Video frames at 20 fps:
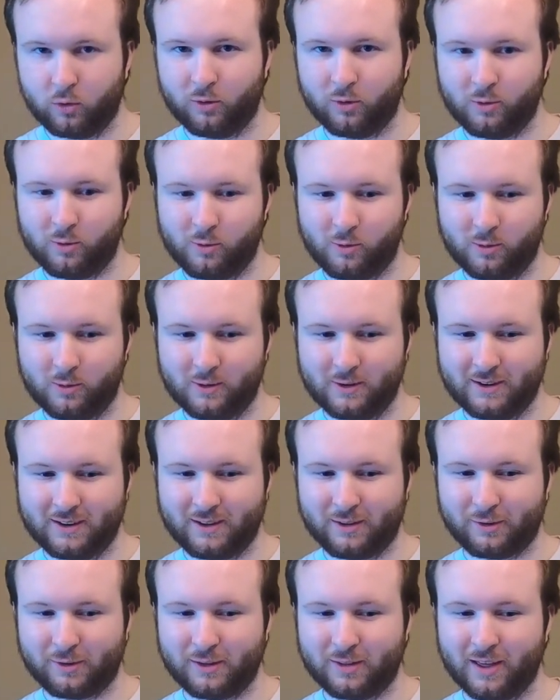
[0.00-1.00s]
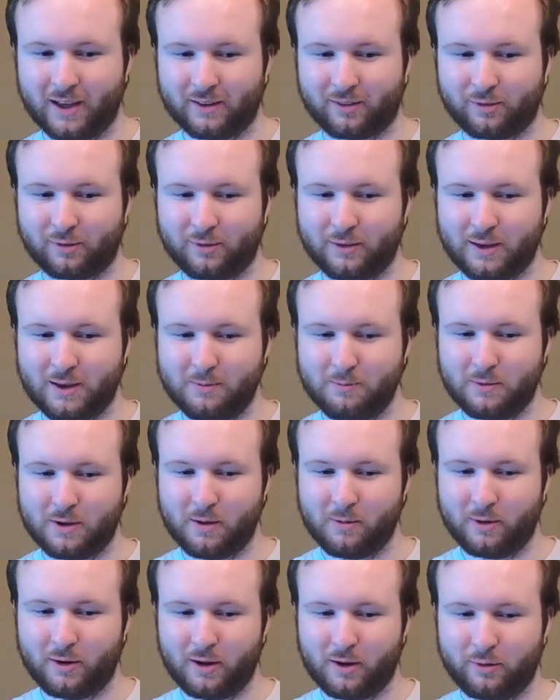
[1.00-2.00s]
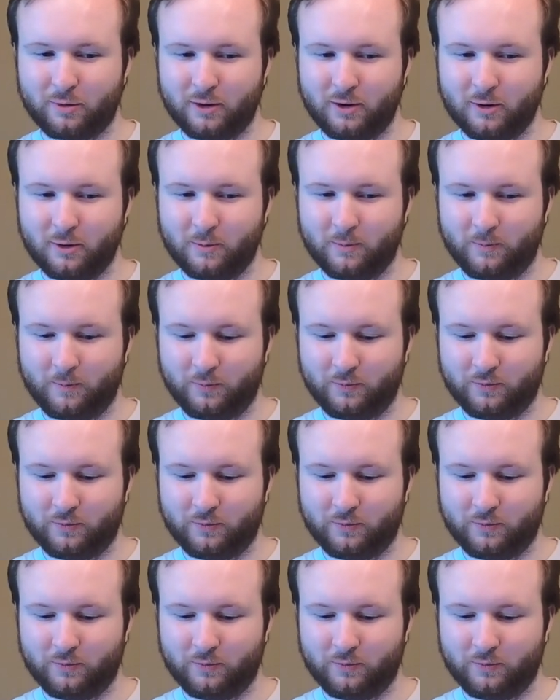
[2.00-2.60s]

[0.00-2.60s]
Ooh, see that steam coming off here?